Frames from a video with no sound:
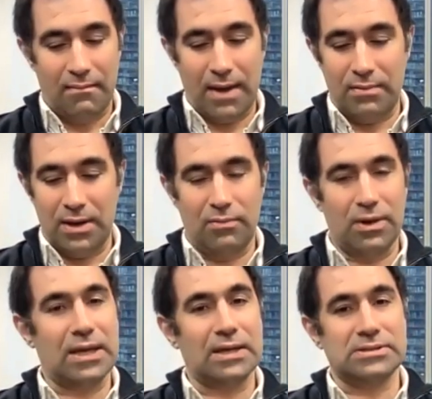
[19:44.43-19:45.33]
Maybe
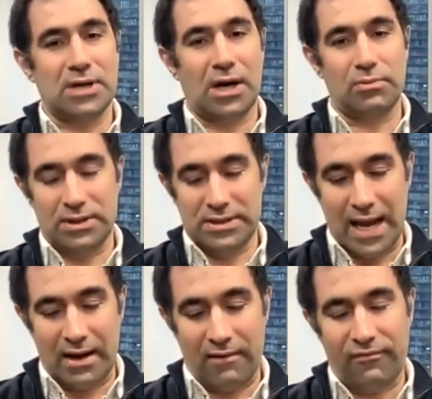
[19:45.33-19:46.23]
we can start with
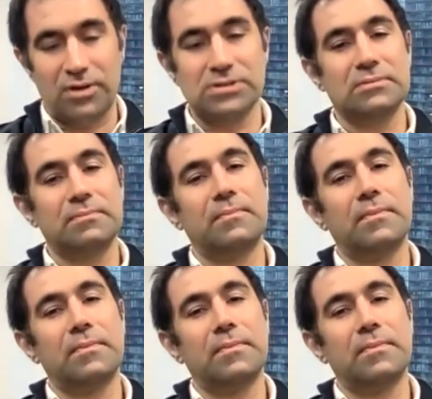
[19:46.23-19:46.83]
Dana first.